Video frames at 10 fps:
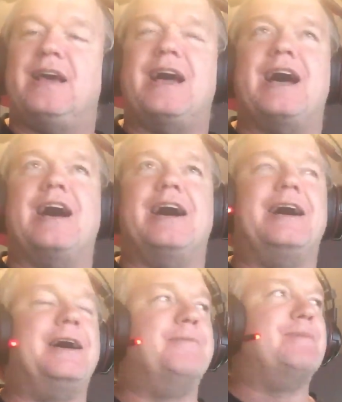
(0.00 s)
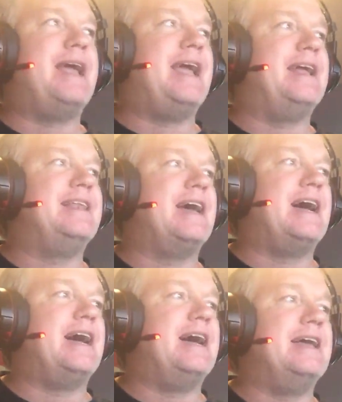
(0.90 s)
and
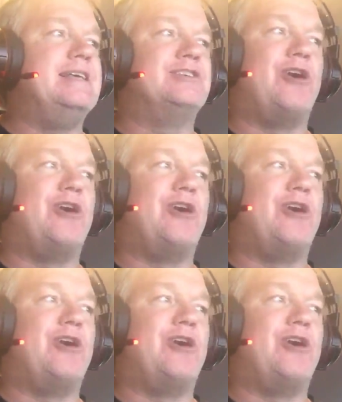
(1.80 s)
he's an